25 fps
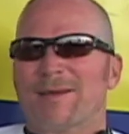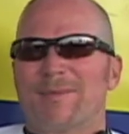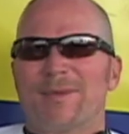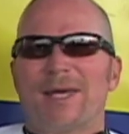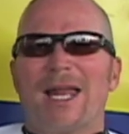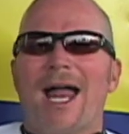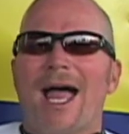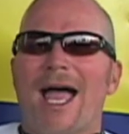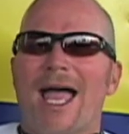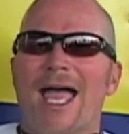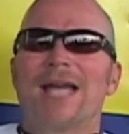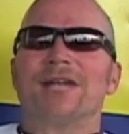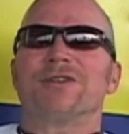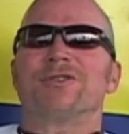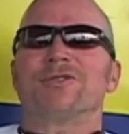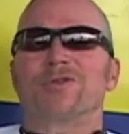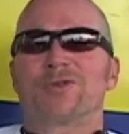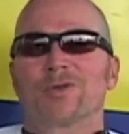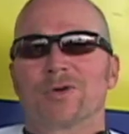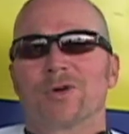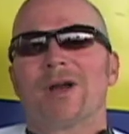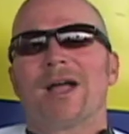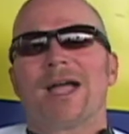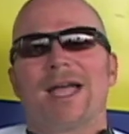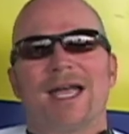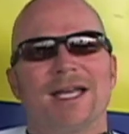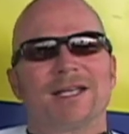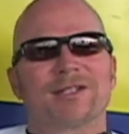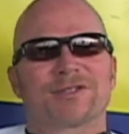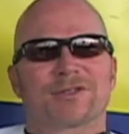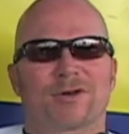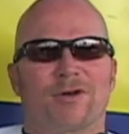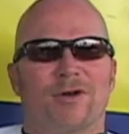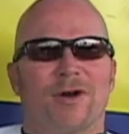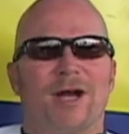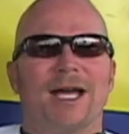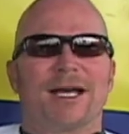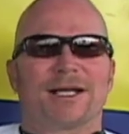I had Dura
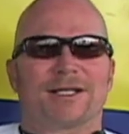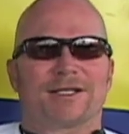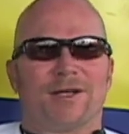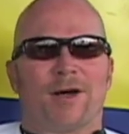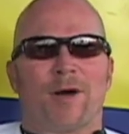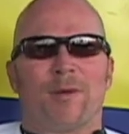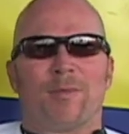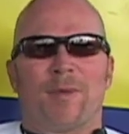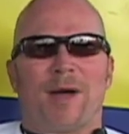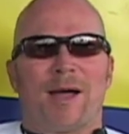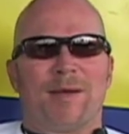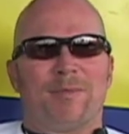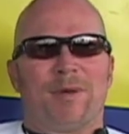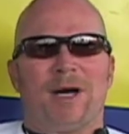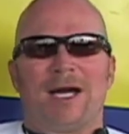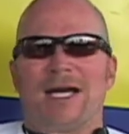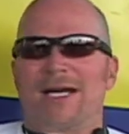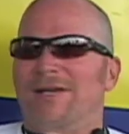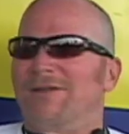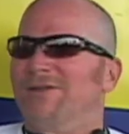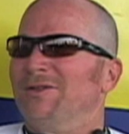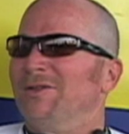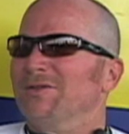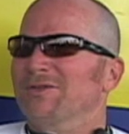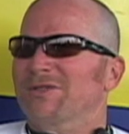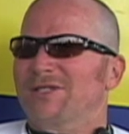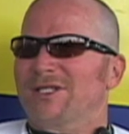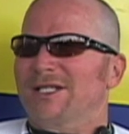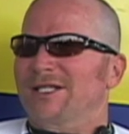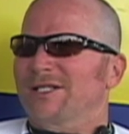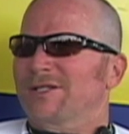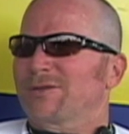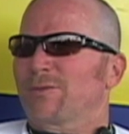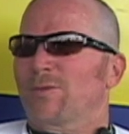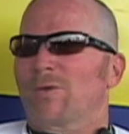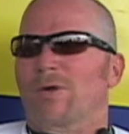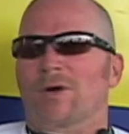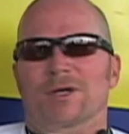Ace cranks on my bike, and those
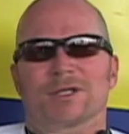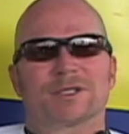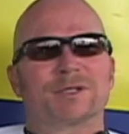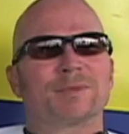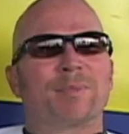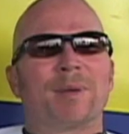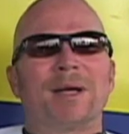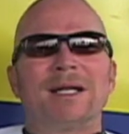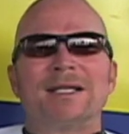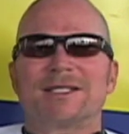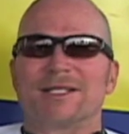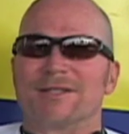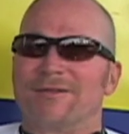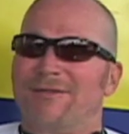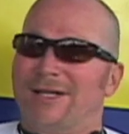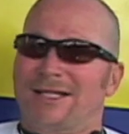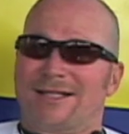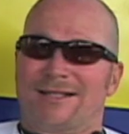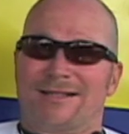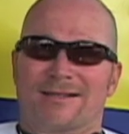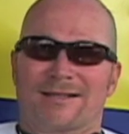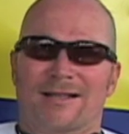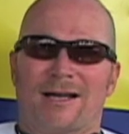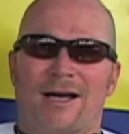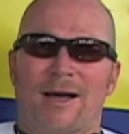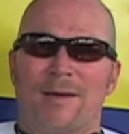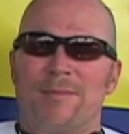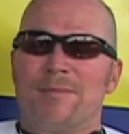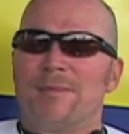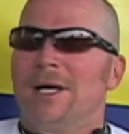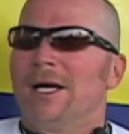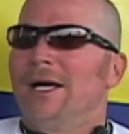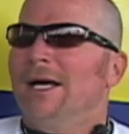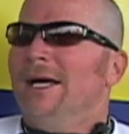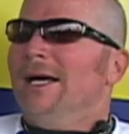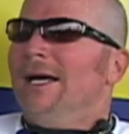things were expensive at the time.